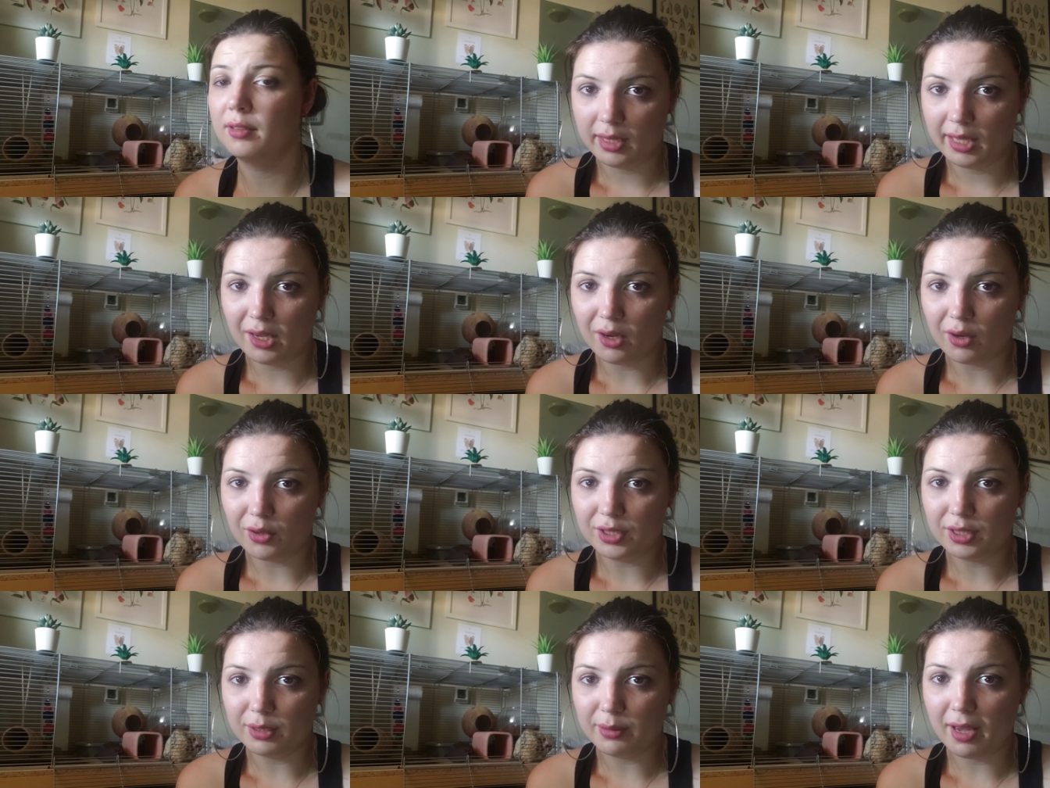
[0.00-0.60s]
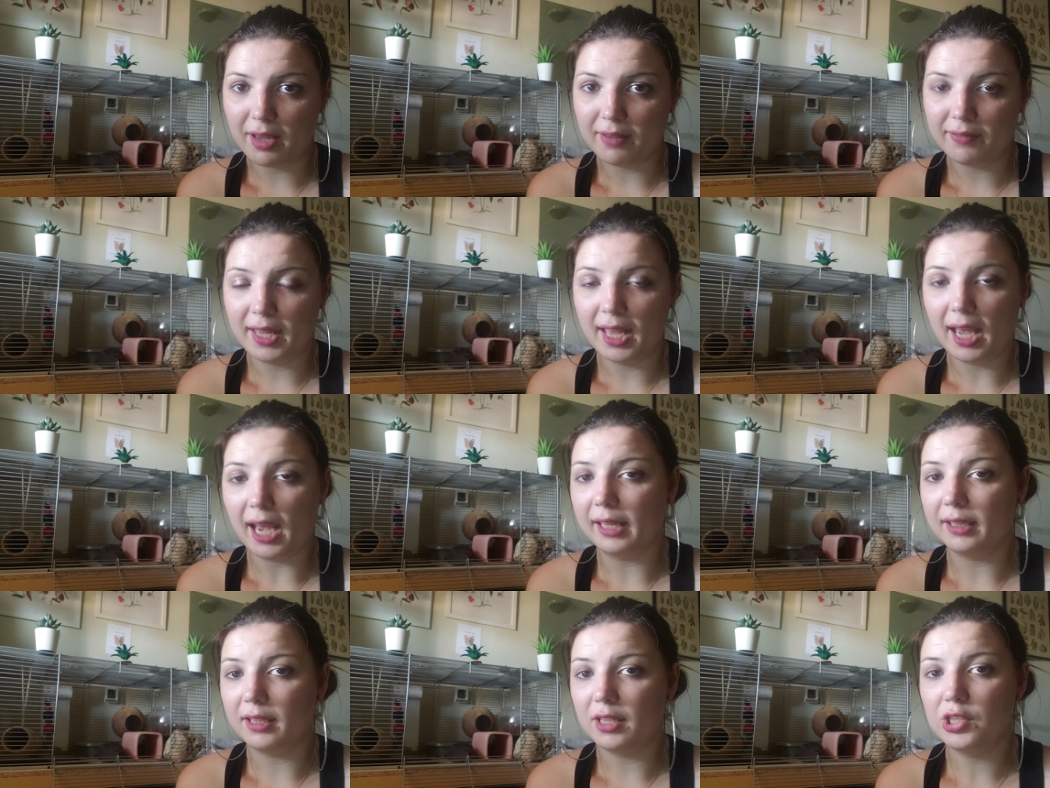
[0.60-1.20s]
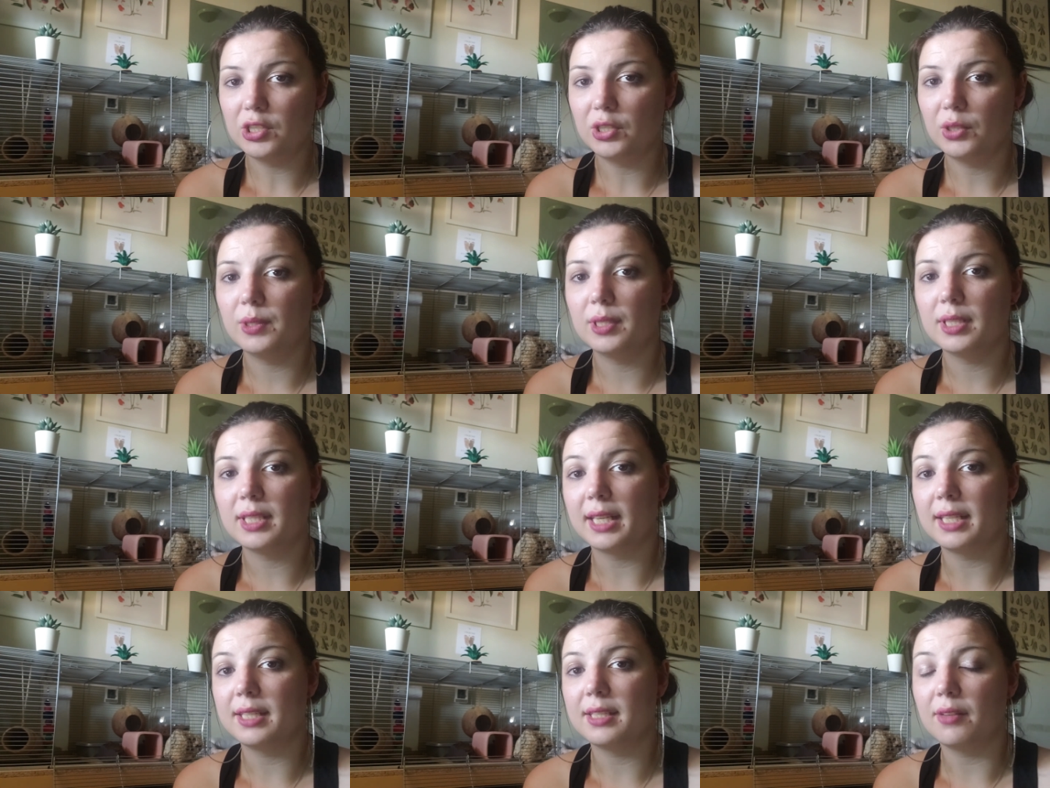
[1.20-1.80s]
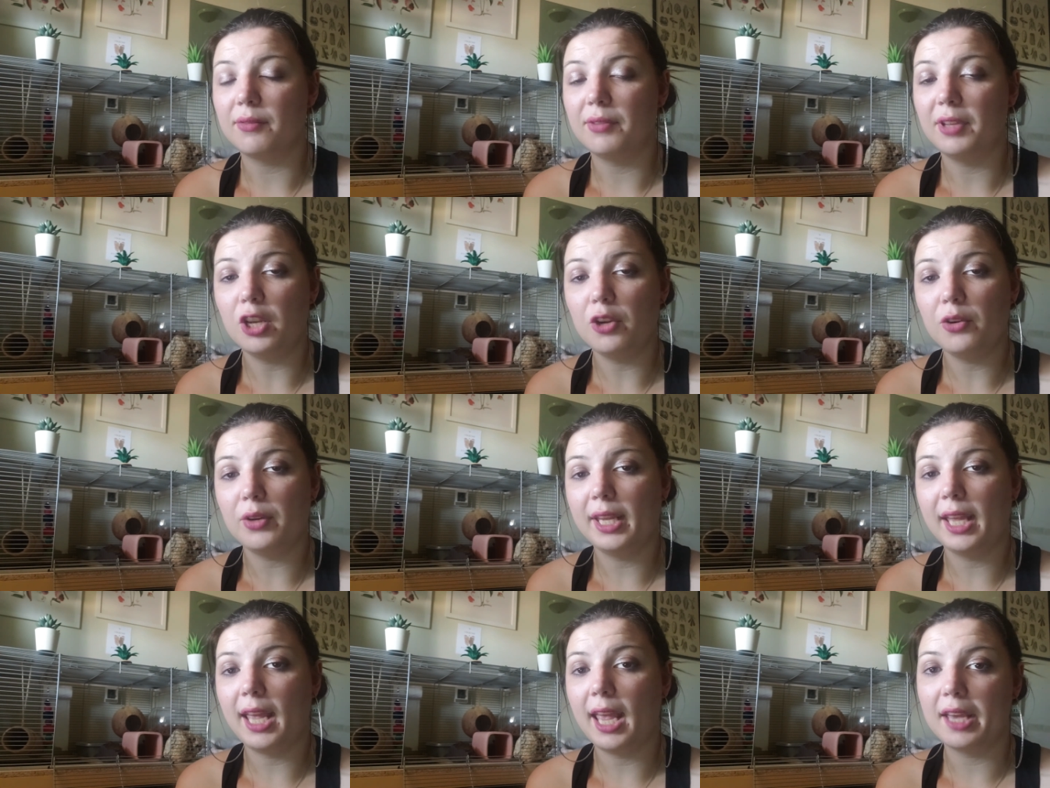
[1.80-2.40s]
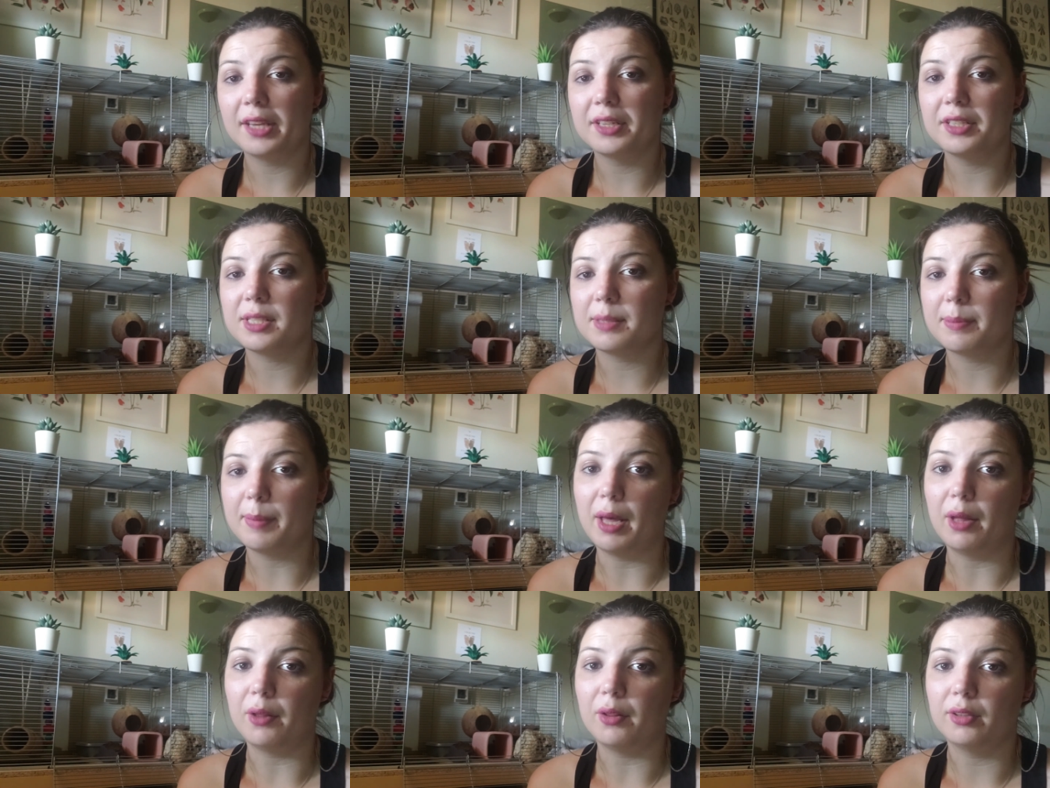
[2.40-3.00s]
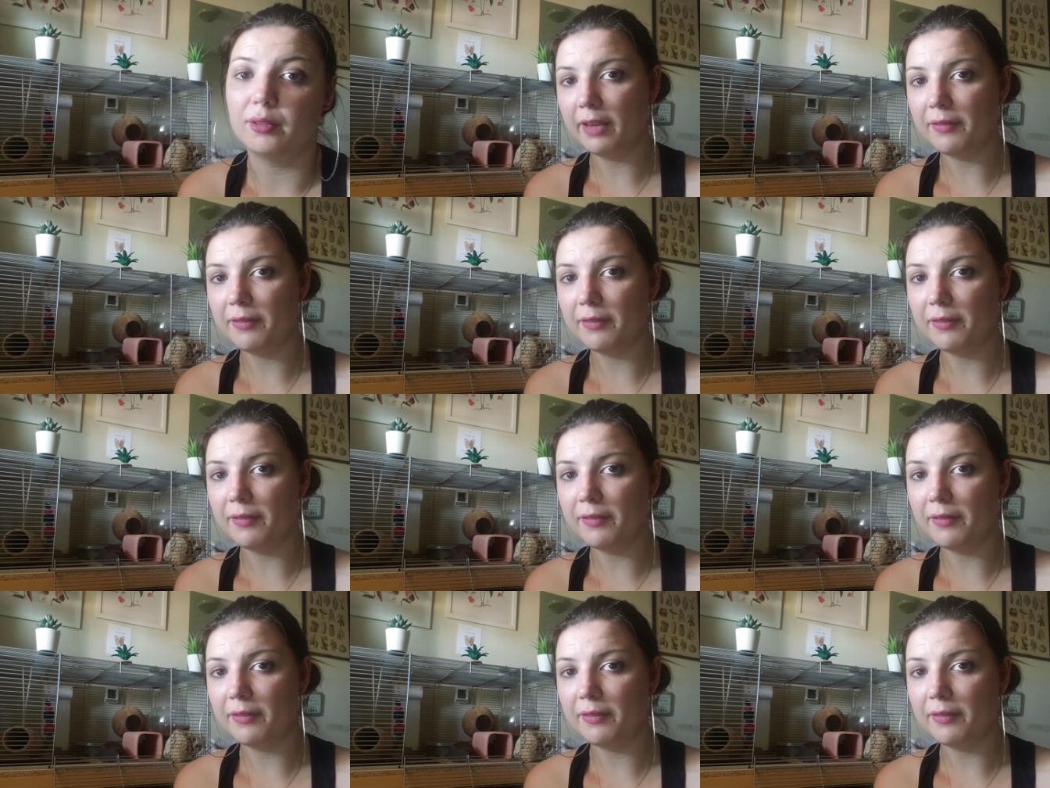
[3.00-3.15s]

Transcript: They also have a highly tuned sense of hearing and smell.